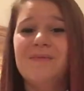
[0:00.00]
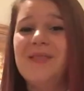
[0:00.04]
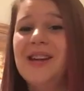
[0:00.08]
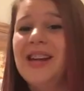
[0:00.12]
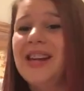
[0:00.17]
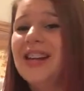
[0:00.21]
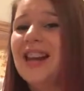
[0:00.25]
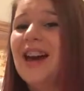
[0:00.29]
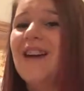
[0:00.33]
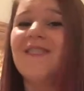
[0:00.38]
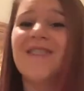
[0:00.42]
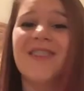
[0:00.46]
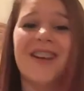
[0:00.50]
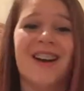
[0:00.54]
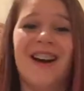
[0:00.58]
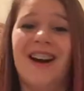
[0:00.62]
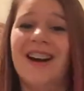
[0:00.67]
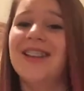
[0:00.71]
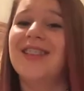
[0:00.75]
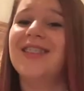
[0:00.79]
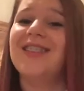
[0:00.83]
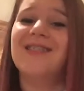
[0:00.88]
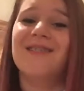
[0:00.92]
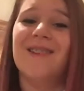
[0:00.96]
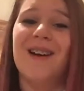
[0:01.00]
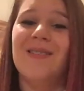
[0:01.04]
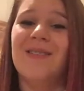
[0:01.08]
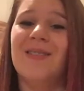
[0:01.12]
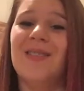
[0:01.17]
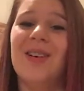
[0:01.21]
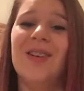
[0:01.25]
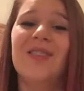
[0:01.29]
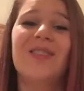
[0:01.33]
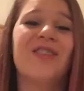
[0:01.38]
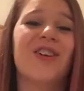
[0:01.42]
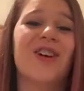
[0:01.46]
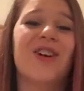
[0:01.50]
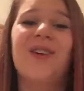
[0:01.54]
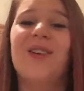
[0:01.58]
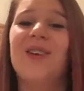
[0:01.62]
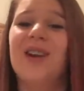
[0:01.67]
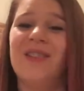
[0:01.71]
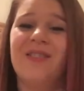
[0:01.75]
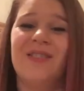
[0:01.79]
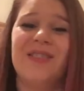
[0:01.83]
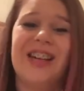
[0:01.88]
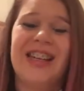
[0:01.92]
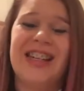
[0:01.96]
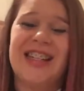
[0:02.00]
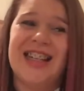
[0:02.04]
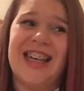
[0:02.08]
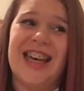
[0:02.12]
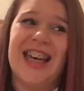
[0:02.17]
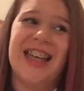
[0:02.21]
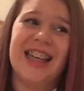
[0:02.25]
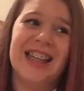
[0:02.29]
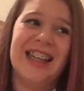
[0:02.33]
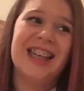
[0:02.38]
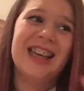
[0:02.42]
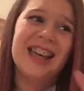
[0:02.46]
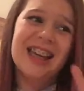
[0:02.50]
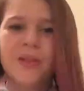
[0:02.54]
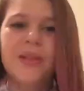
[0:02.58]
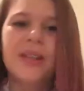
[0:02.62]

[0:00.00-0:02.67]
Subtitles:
We never got in trouble for what we did.